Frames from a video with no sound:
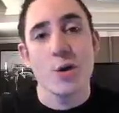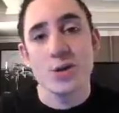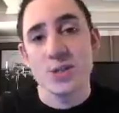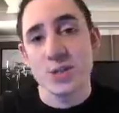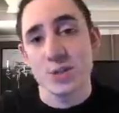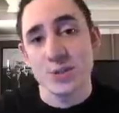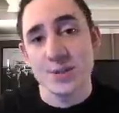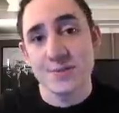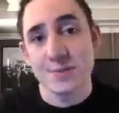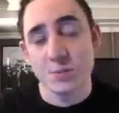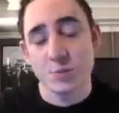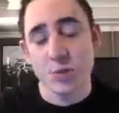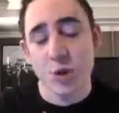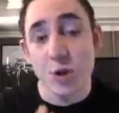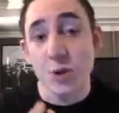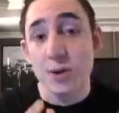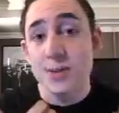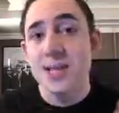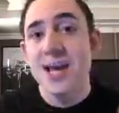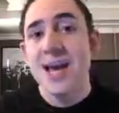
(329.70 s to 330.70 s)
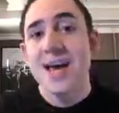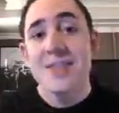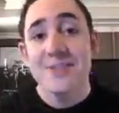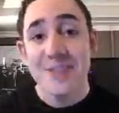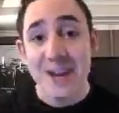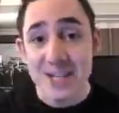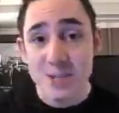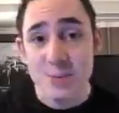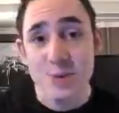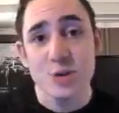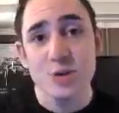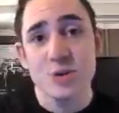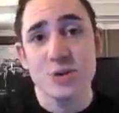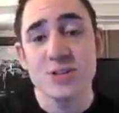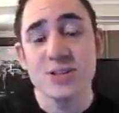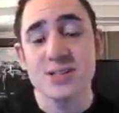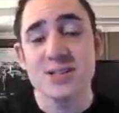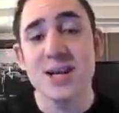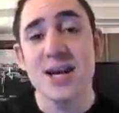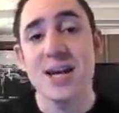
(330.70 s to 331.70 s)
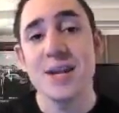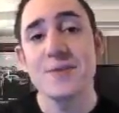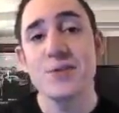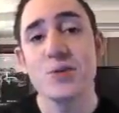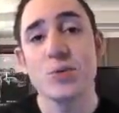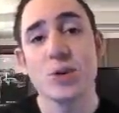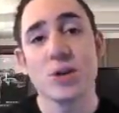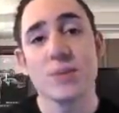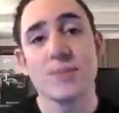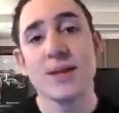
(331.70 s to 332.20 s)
on different rogues, that's when you can decide if you want the melee